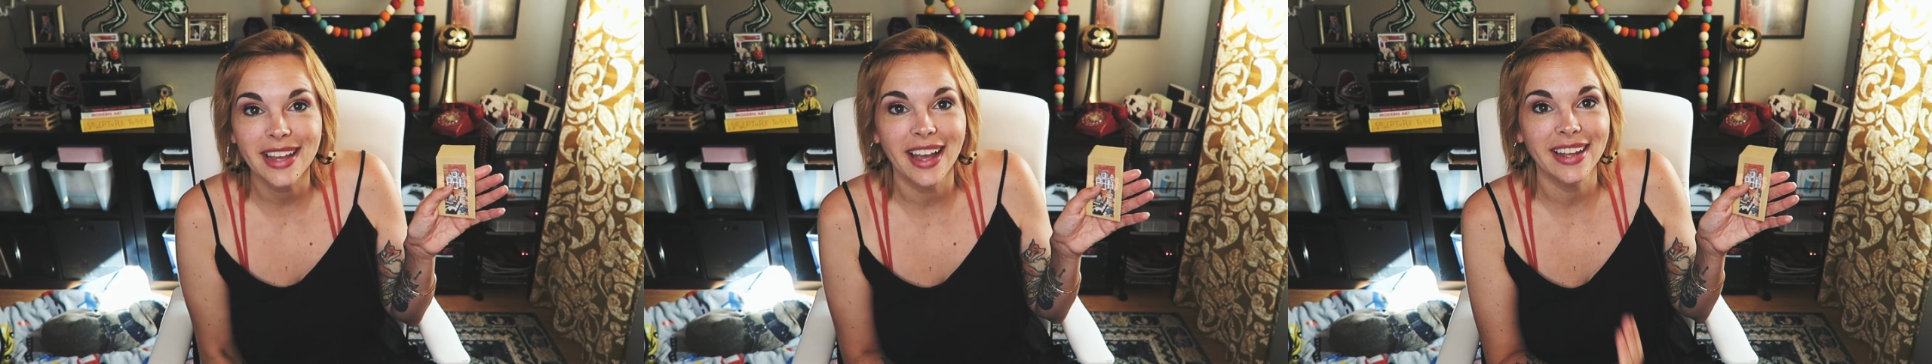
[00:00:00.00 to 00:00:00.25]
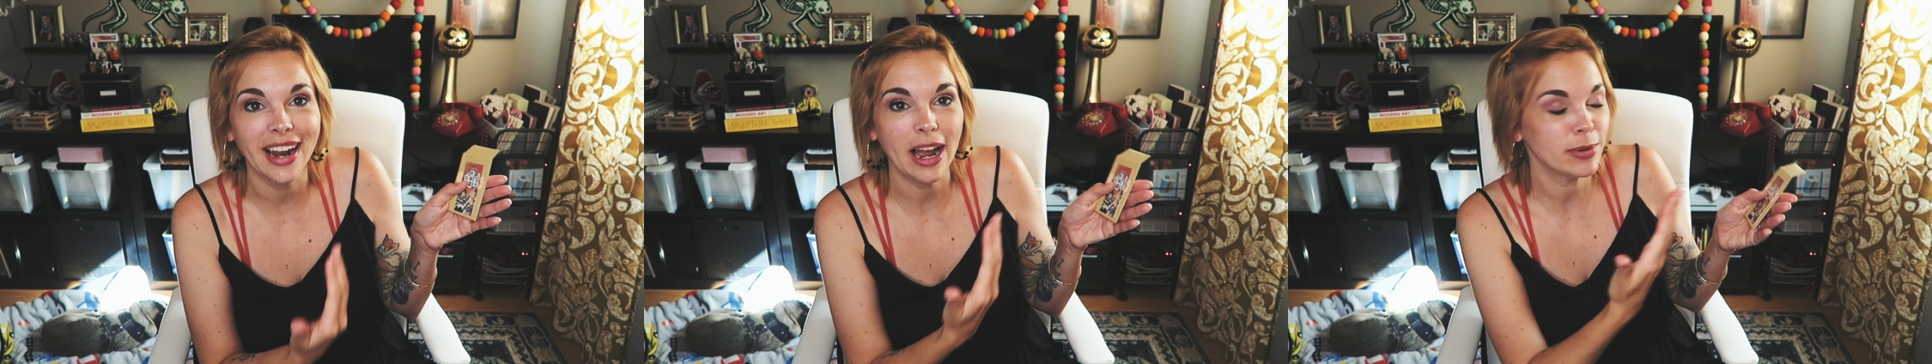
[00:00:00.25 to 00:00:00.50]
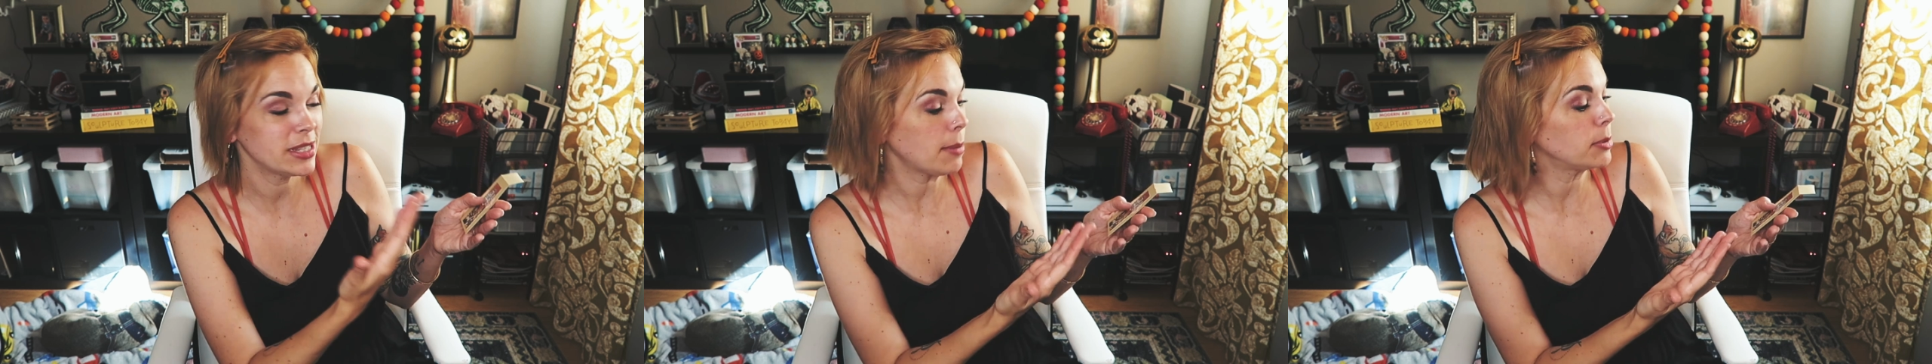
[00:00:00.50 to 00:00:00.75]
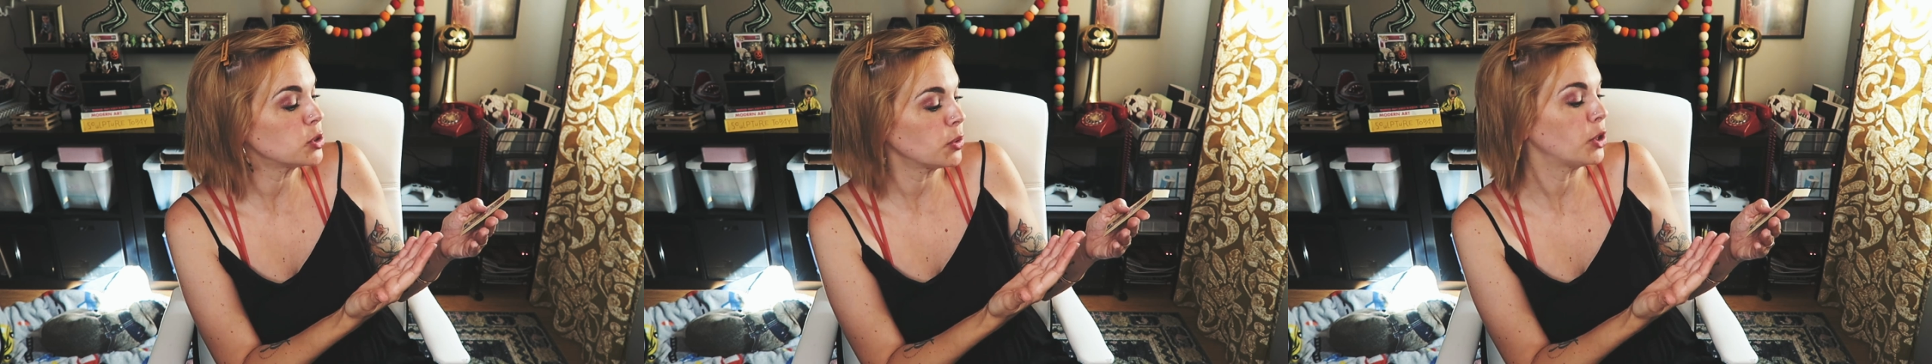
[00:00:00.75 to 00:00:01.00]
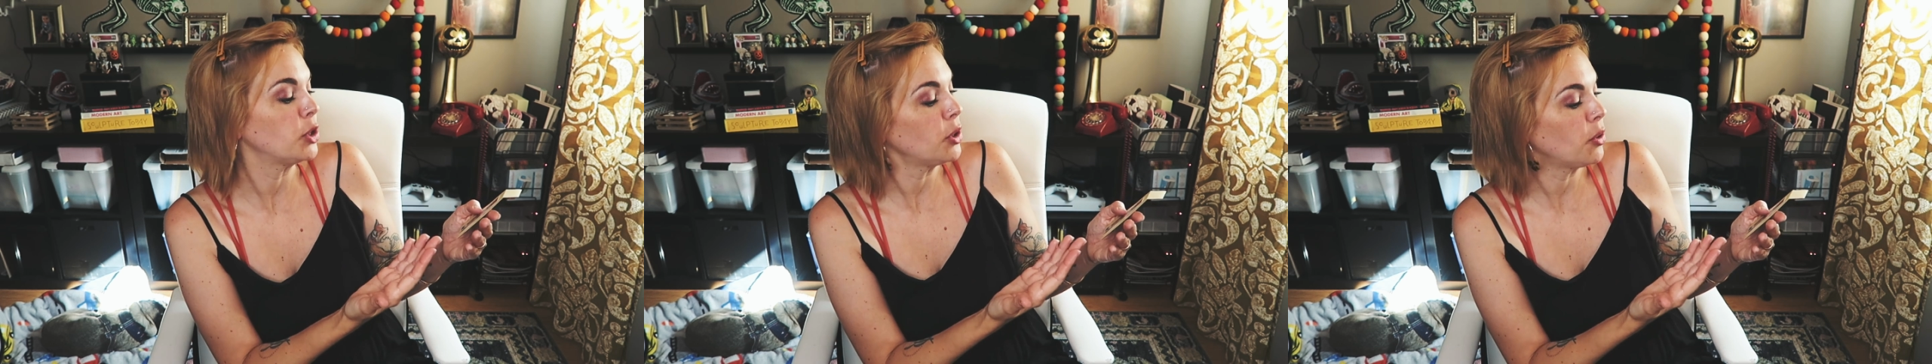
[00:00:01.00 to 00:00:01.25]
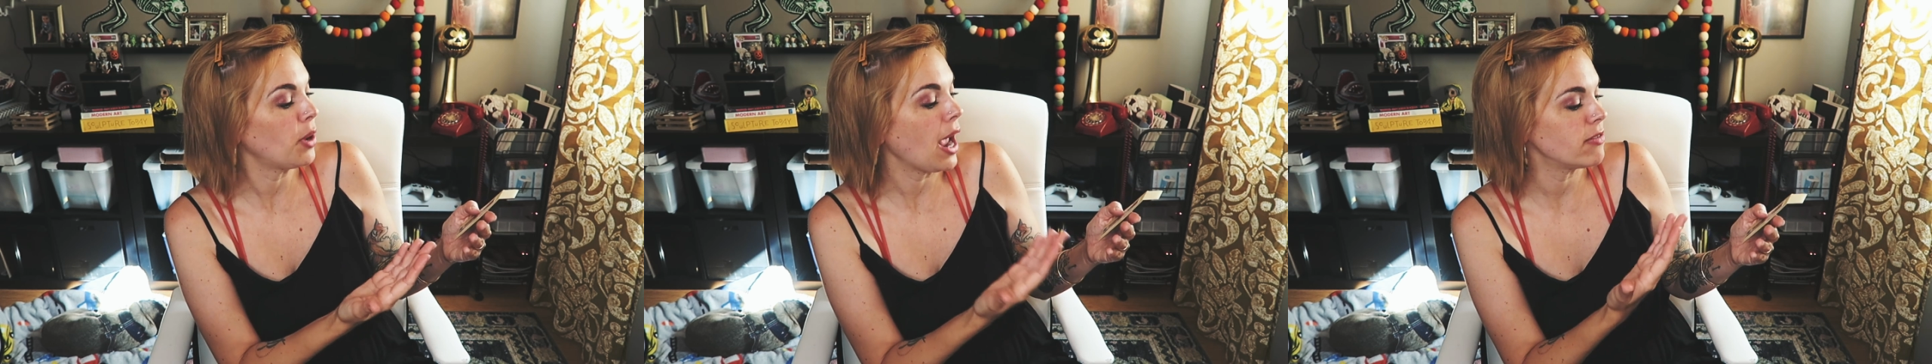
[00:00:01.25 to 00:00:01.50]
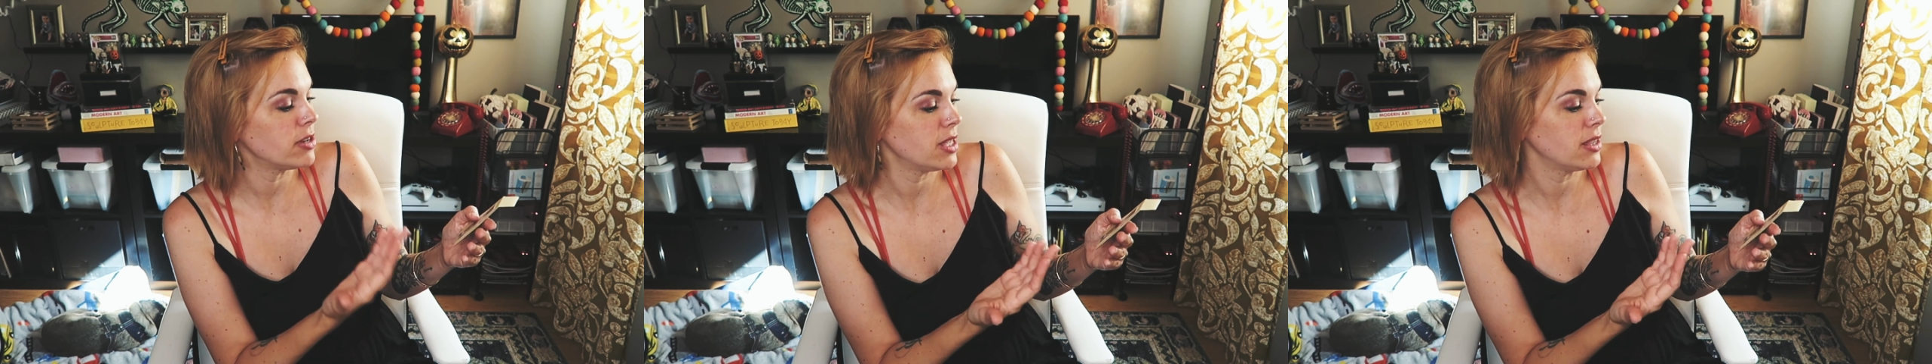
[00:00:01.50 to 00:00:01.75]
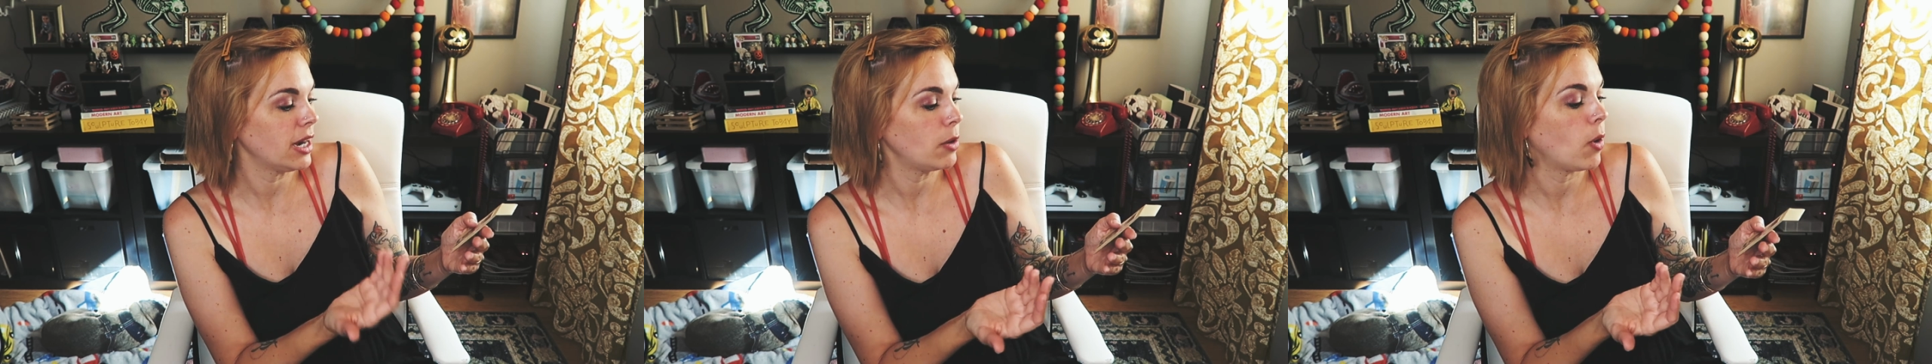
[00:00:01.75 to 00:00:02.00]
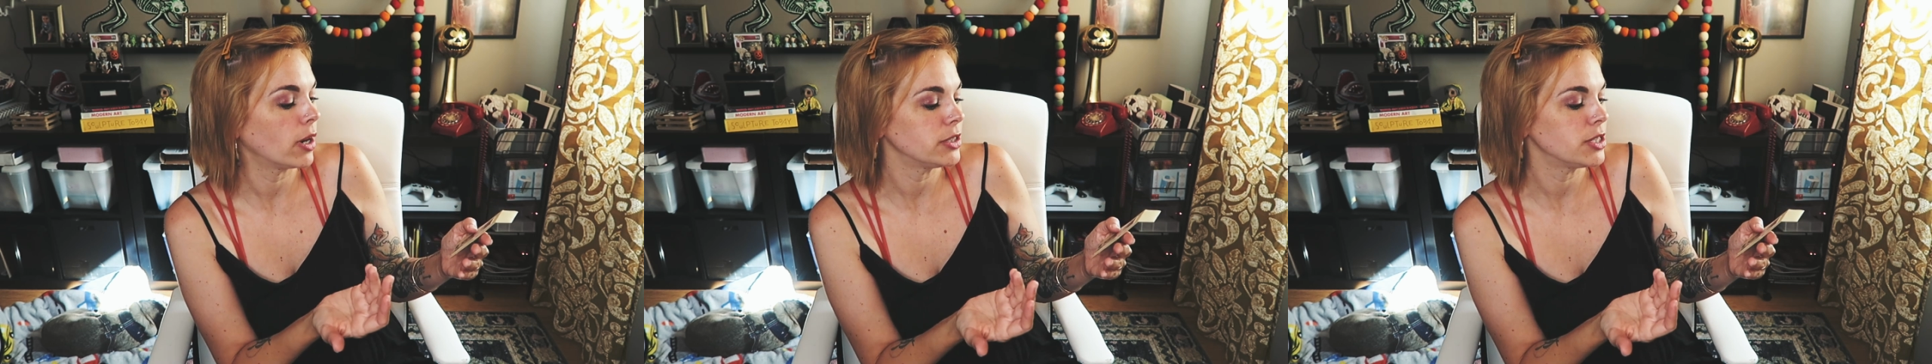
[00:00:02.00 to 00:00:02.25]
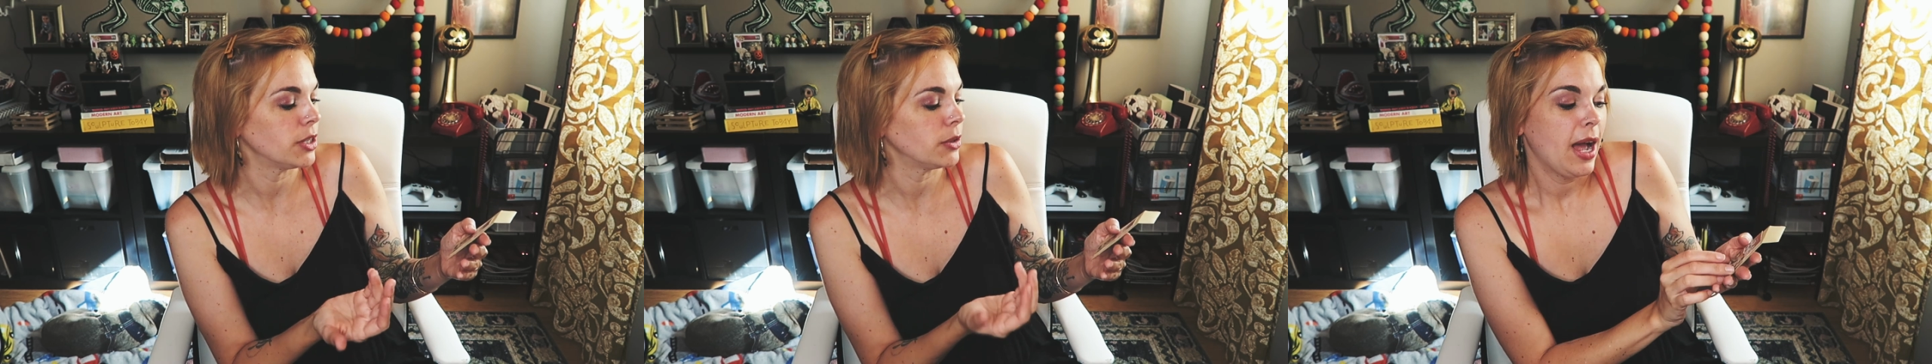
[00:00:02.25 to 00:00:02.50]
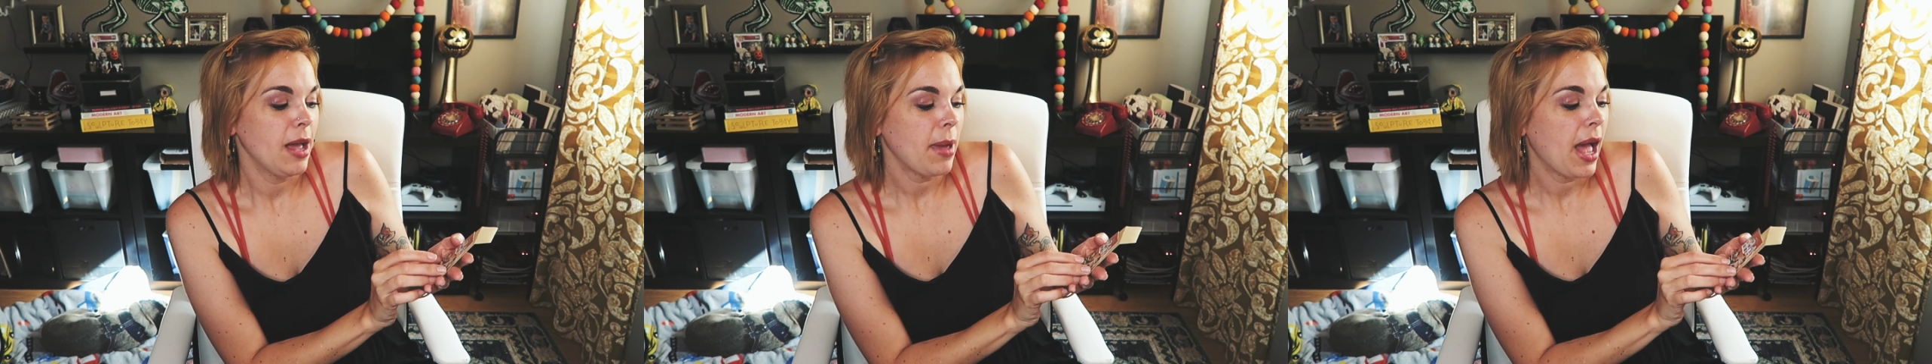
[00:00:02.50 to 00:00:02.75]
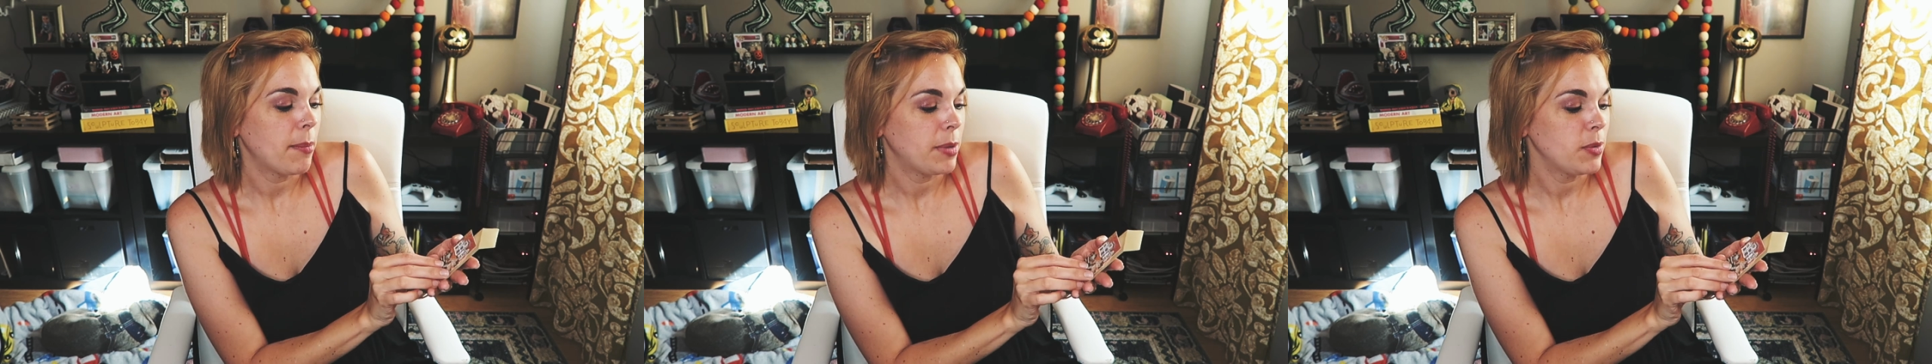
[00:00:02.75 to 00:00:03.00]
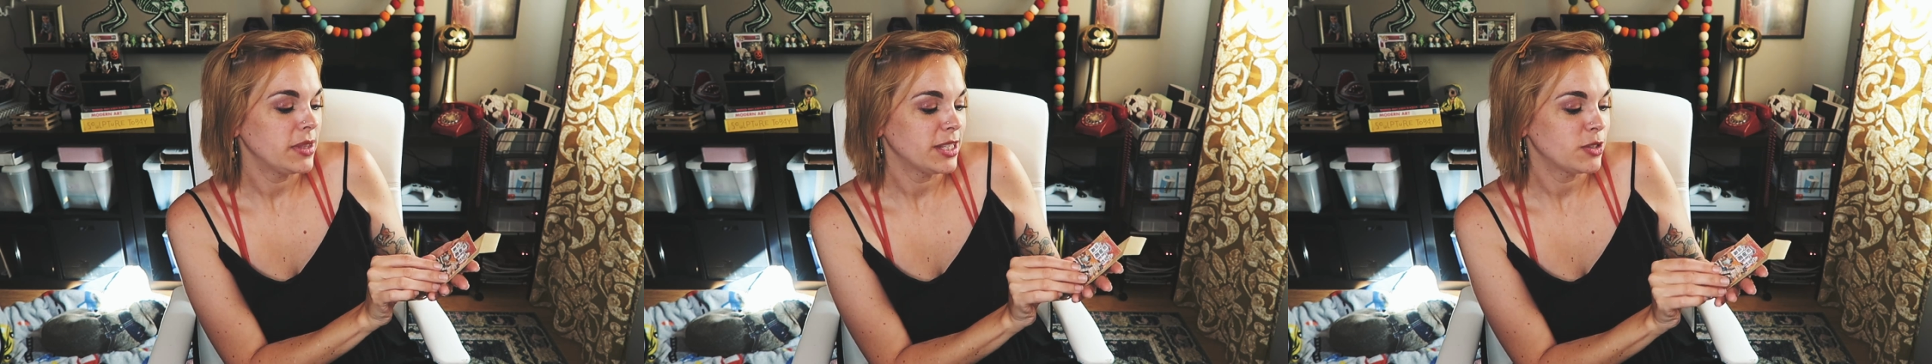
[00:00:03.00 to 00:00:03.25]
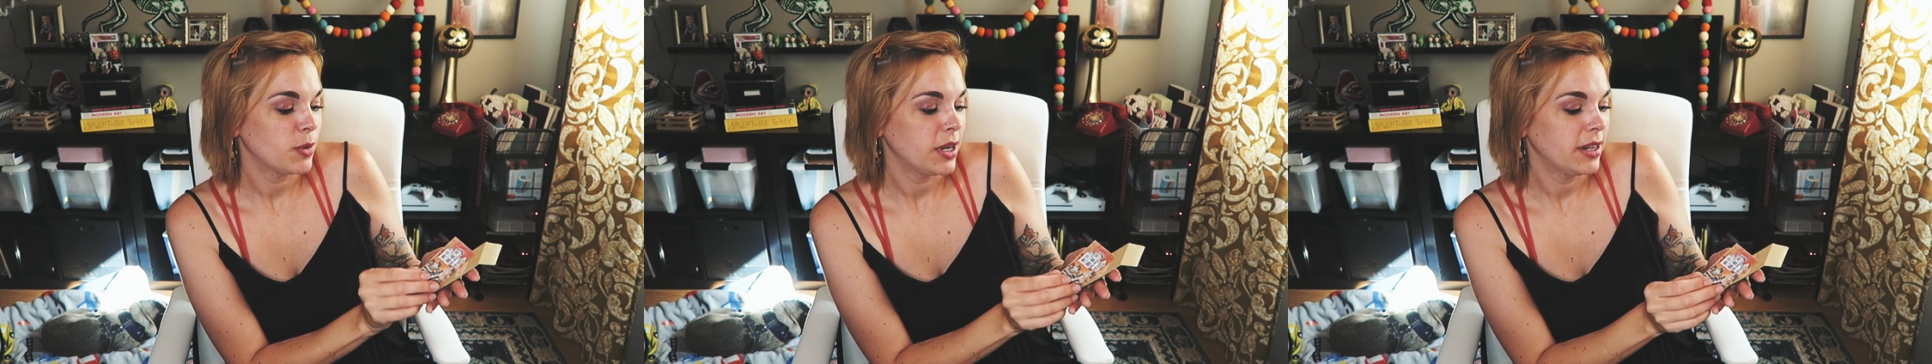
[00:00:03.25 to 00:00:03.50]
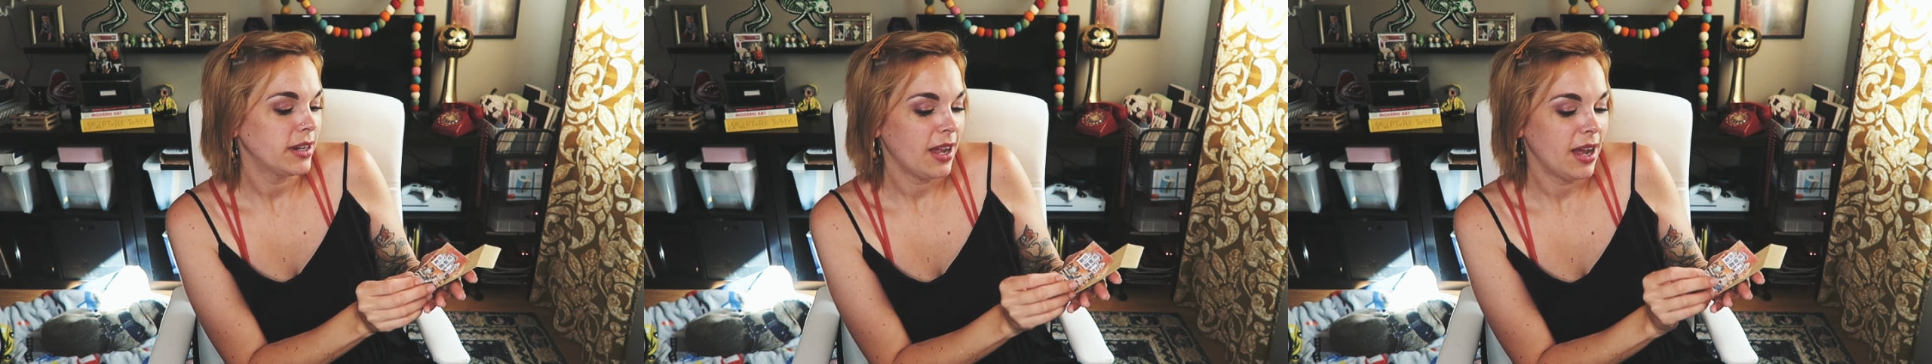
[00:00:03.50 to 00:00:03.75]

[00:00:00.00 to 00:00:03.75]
and I was able to include everything that I wanted to. I'm happy with this one.